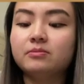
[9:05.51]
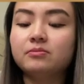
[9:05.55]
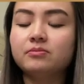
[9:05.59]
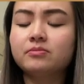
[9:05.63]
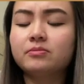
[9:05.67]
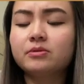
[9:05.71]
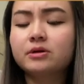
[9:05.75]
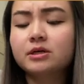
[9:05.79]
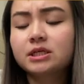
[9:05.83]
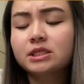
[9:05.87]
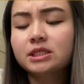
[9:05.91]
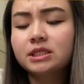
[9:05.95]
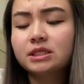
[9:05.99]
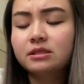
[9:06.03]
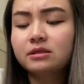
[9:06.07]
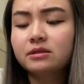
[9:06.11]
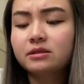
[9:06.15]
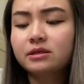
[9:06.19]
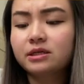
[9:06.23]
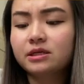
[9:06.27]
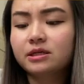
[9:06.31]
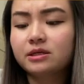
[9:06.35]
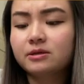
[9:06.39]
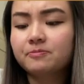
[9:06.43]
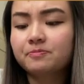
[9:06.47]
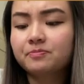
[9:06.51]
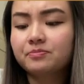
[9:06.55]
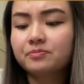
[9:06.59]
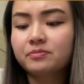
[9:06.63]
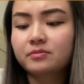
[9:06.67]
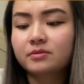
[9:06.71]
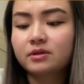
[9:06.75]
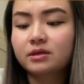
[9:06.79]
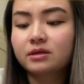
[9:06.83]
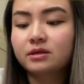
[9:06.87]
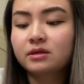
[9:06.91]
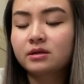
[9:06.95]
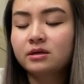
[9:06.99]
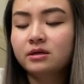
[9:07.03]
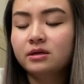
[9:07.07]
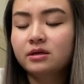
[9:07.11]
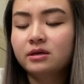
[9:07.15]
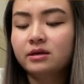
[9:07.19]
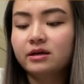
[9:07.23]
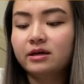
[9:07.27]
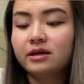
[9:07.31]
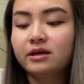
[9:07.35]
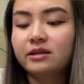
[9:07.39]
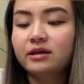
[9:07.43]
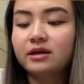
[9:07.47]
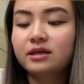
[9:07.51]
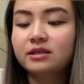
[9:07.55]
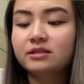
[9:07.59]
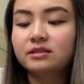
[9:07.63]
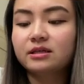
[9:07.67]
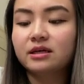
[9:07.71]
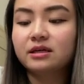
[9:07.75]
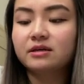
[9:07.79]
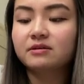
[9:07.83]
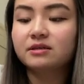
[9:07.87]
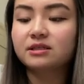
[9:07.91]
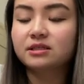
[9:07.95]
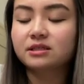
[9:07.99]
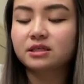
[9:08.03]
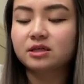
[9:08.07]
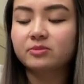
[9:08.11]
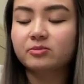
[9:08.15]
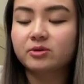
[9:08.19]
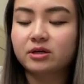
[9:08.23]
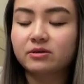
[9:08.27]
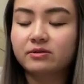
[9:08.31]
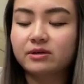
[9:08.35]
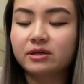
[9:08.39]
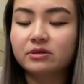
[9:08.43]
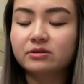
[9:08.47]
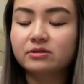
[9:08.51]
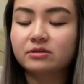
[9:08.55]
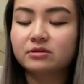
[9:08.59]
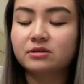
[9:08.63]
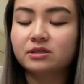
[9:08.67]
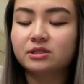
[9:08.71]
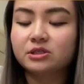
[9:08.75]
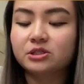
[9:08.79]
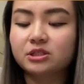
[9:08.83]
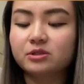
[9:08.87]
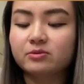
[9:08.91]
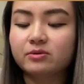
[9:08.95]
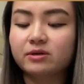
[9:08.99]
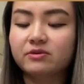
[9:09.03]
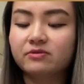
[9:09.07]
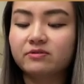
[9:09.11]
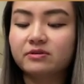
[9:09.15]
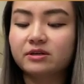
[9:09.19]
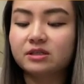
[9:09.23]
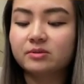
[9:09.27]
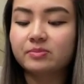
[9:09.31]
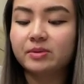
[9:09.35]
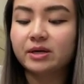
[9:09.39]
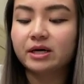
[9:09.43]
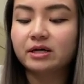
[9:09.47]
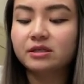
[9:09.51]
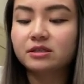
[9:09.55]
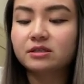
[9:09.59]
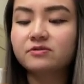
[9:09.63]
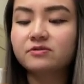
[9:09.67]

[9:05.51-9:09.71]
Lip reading: Personally, I think a siren's coming around, so let's just wait for it to pass